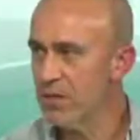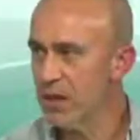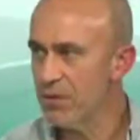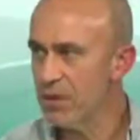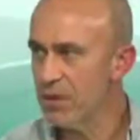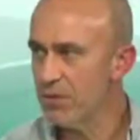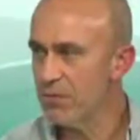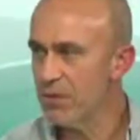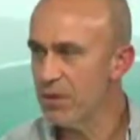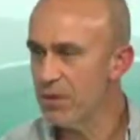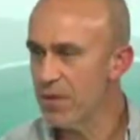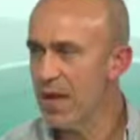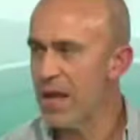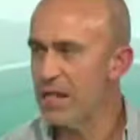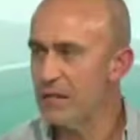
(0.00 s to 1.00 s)
I think
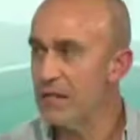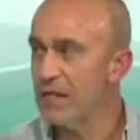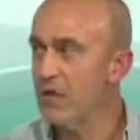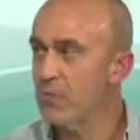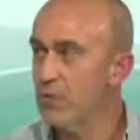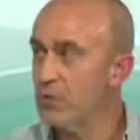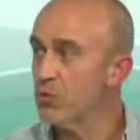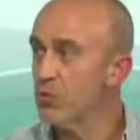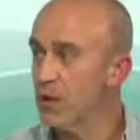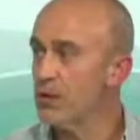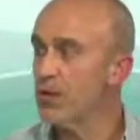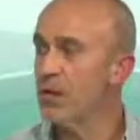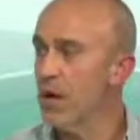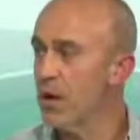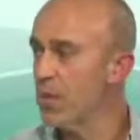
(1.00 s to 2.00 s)
asking government to
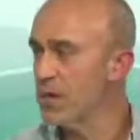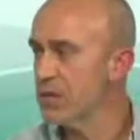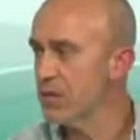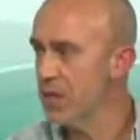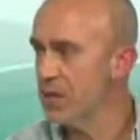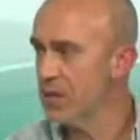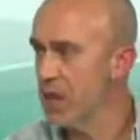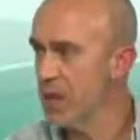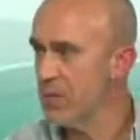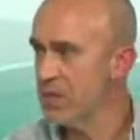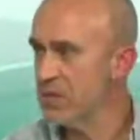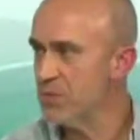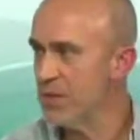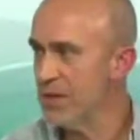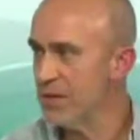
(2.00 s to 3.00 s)
regulate how much time
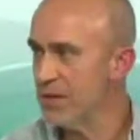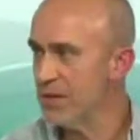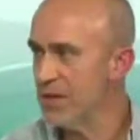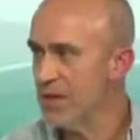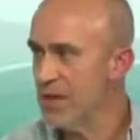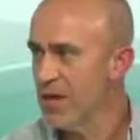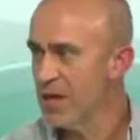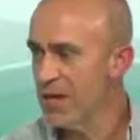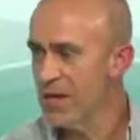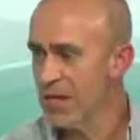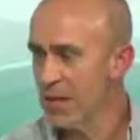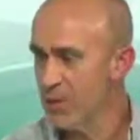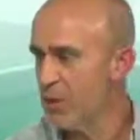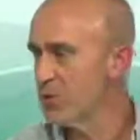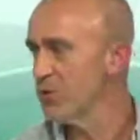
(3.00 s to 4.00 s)
I spend
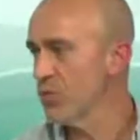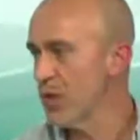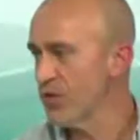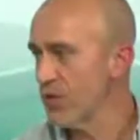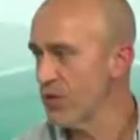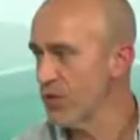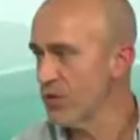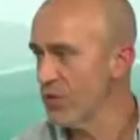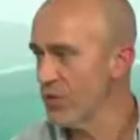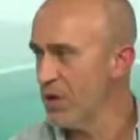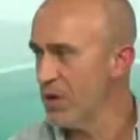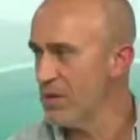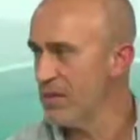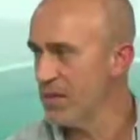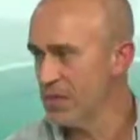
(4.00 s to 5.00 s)
getting posts from my family and
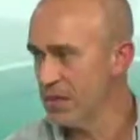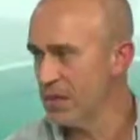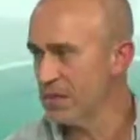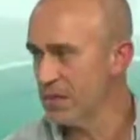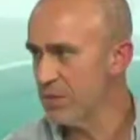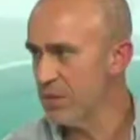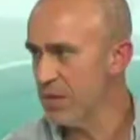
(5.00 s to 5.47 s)
friends, I think